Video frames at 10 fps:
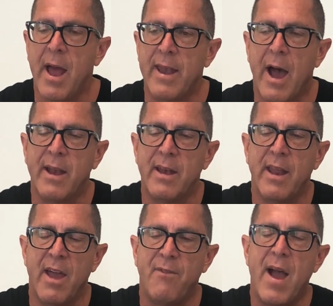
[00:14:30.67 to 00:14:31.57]
Now,
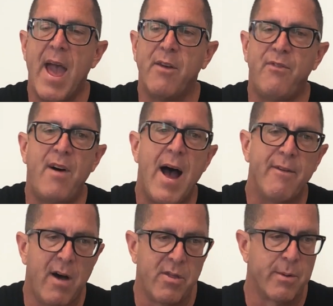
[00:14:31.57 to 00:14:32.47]
if I had
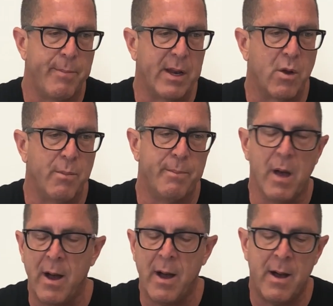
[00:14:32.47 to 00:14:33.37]
5 other
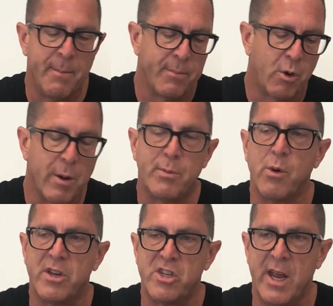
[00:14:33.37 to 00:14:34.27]
crypto
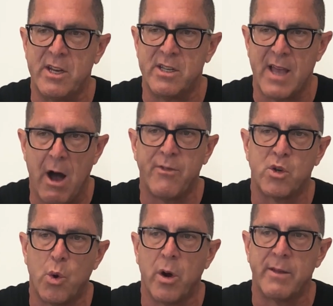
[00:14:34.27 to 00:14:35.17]
exchanges
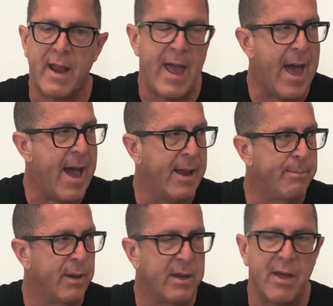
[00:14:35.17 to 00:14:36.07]
offshore that I had,
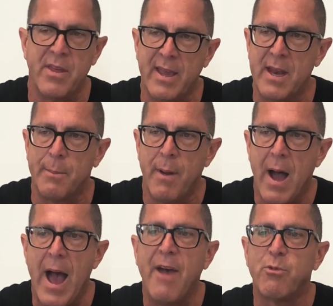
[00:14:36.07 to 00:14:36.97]
but nothing in them,
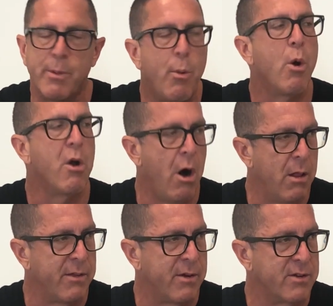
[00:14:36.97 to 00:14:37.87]
I have to report
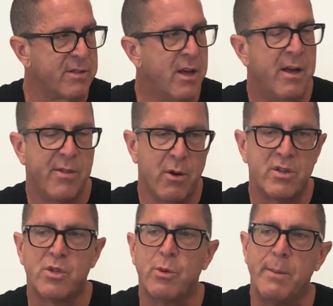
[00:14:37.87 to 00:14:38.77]
all of those.
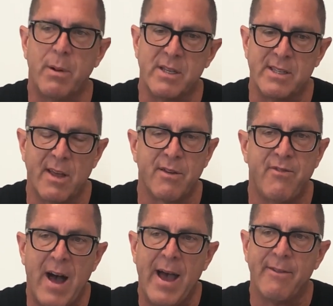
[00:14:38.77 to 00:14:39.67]
Those 3 plus the other
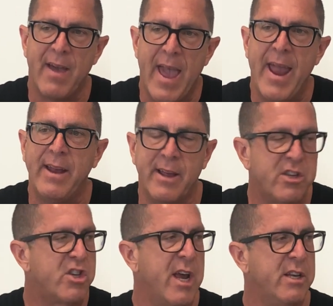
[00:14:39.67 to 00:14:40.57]
5, 8
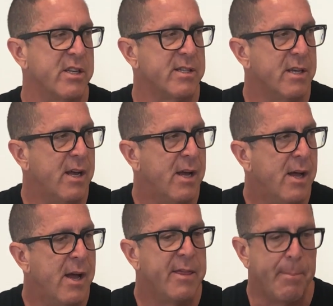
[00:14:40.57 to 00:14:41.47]
exchanges.
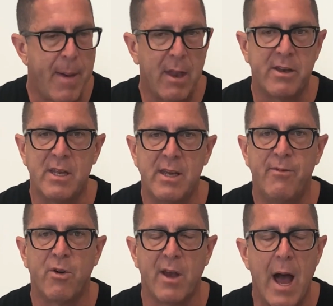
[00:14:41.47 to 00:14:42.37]
The penalty
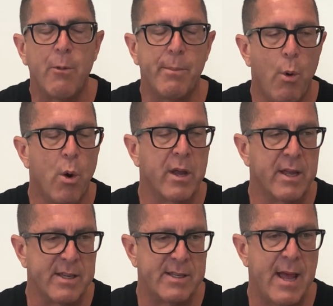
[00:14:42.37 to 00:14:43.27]
for not reporting
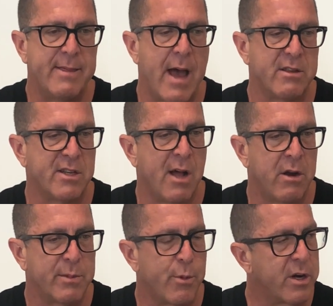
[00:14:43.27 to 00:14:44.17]
it is
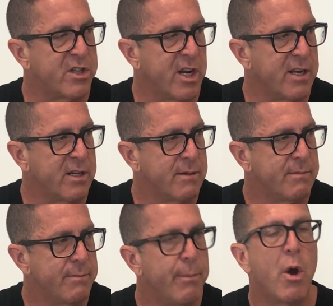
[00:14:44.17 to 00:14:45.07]
$10,000 per exchange,
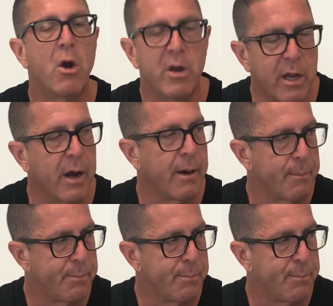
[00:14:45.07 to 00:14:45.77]
per year.